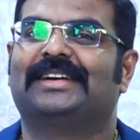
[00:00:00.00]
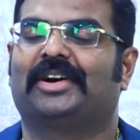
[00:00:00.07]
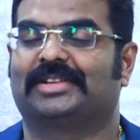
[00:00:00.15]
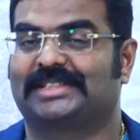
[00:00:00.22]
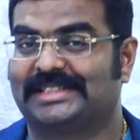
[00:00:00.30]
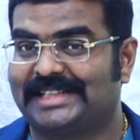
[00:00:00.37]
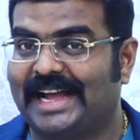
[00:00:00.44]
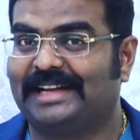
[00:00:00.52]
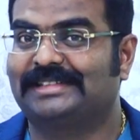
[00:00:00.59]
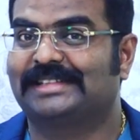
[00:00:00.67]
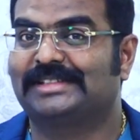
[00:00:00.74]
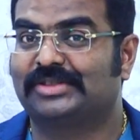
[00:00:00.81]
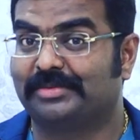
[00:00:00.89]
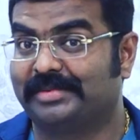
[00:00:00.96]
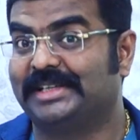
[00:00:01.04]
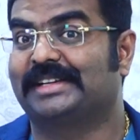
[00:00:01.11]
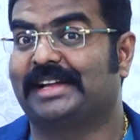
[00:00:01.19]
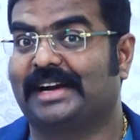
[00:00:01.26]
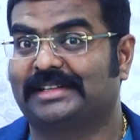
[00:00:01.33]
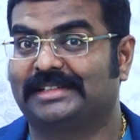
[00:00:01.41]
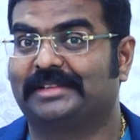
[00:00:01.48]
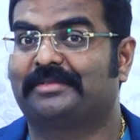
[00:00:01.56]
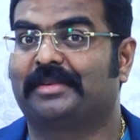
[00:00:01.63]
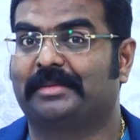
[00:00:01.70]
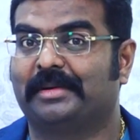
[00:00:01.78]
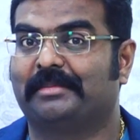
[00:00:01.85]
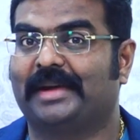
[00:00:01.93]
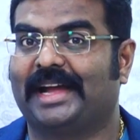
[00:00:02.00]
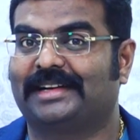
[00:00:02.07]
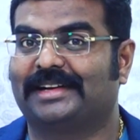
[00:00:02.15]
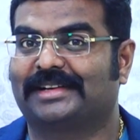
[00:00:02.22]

or the taxes to be deducted from your bank